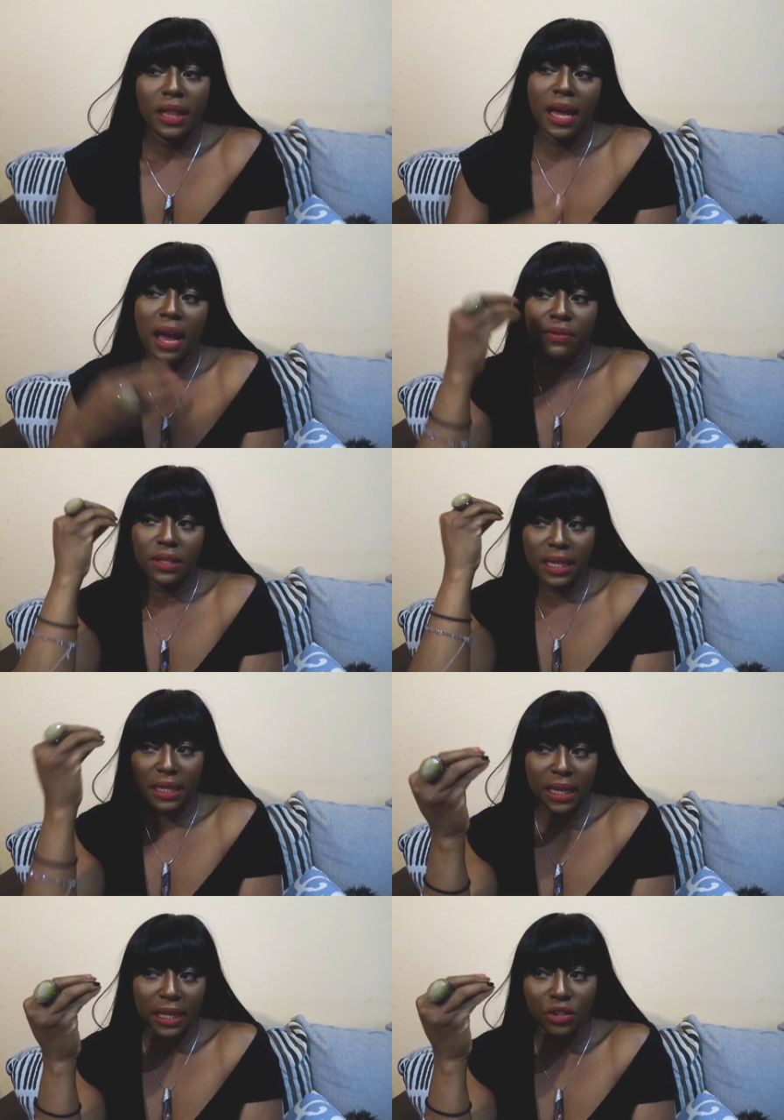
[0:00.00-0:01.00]
They have a
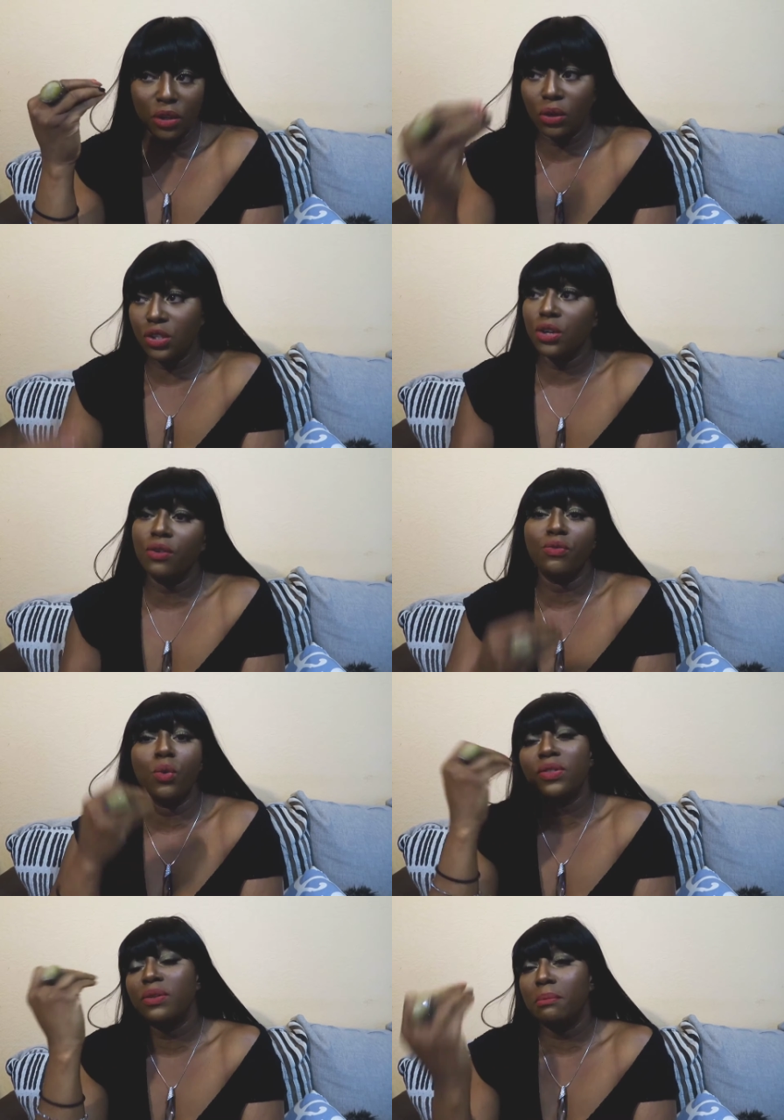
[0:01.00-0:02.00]
certain ideology of
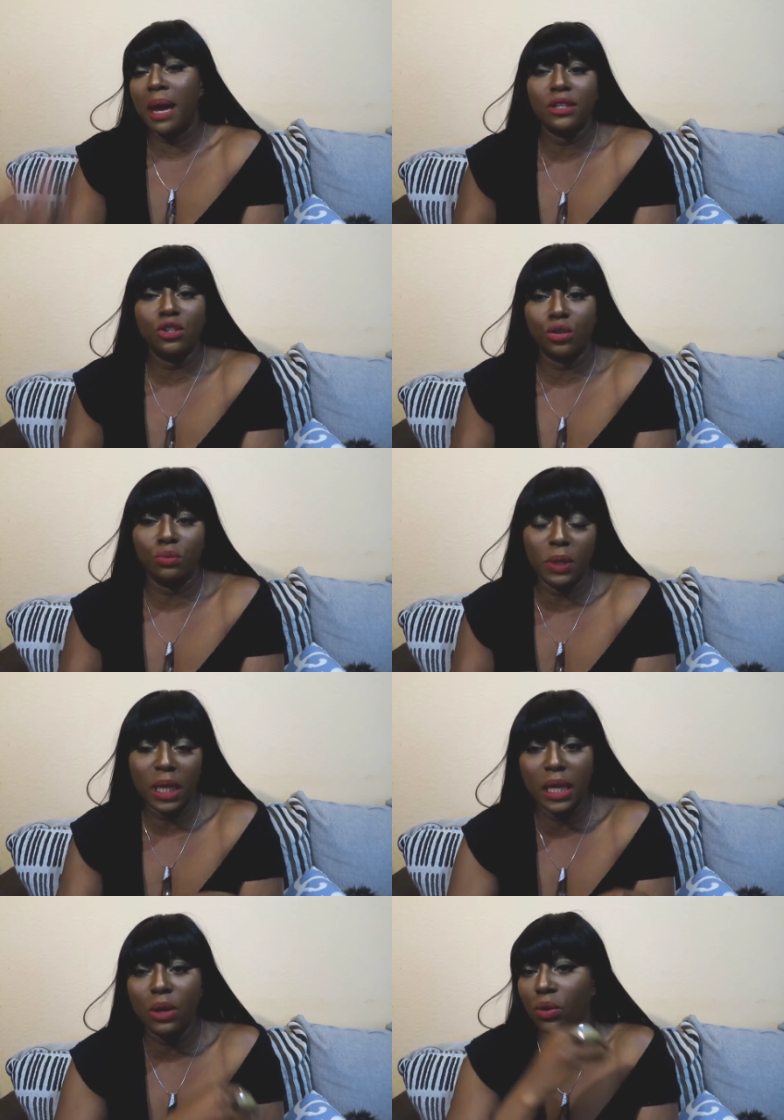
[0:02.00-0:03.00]
what the man should
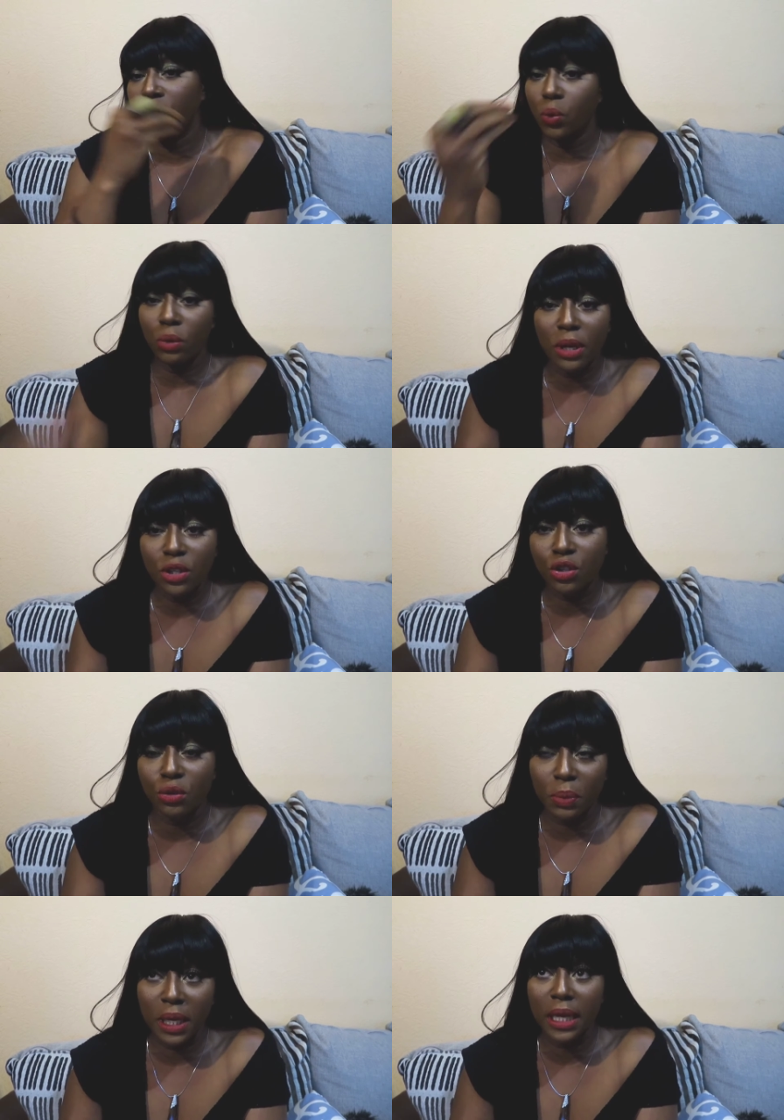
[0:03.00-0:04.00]
be or the woman
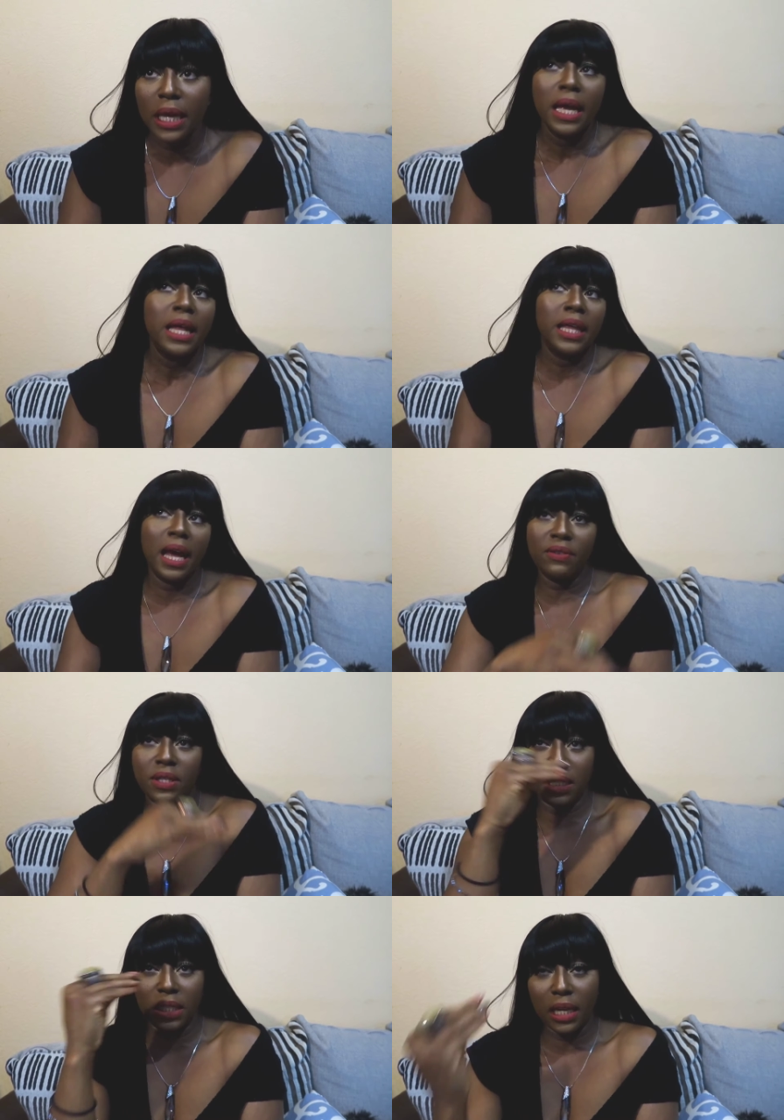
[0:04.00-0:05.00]
should be. They have a
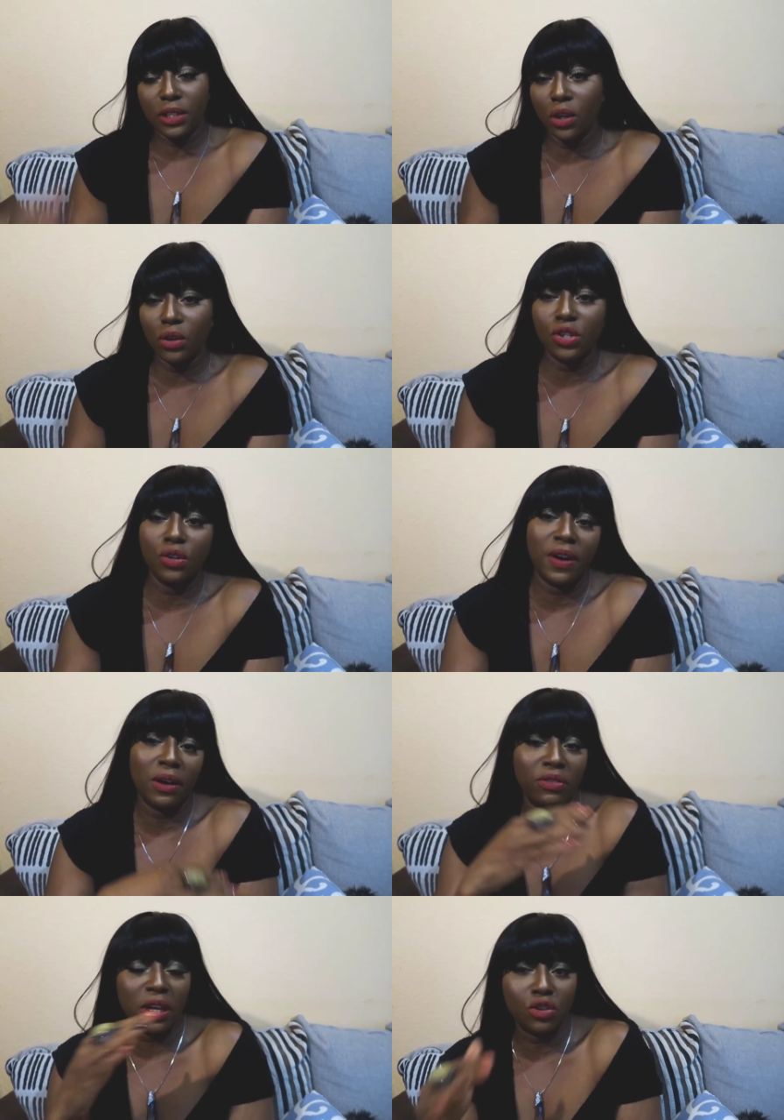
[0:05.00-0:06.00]
certain ideology of
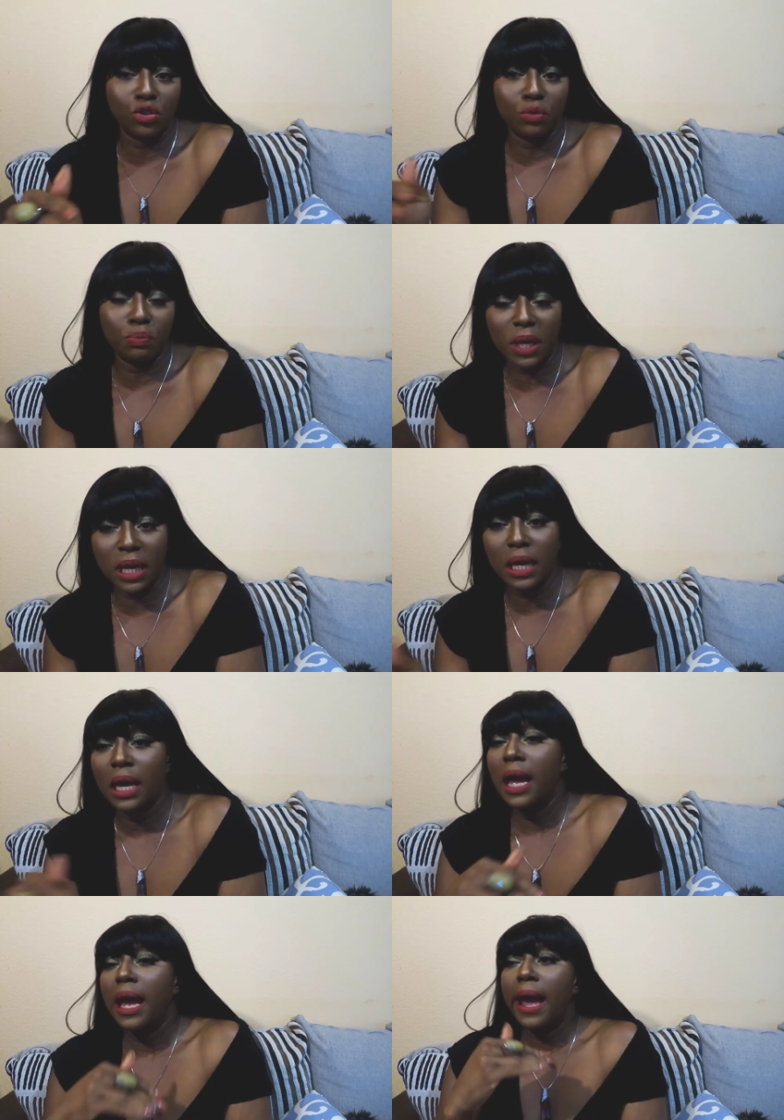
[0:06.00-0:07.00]
how things should
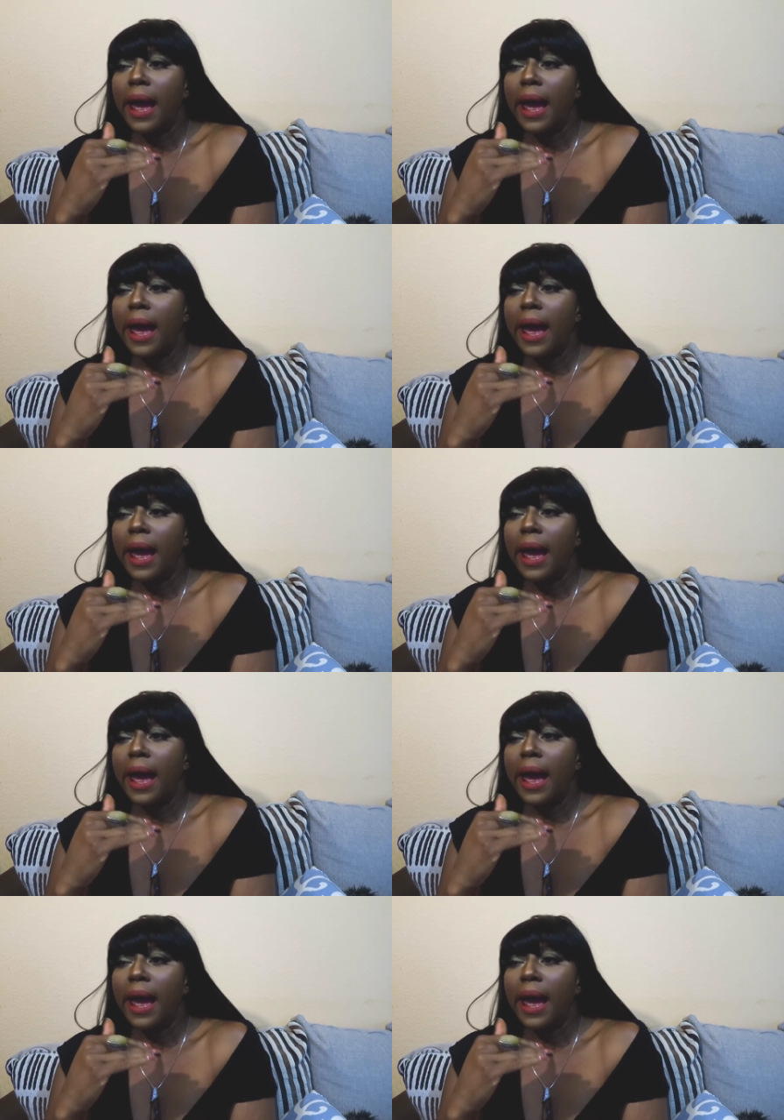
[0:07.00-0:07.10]
be.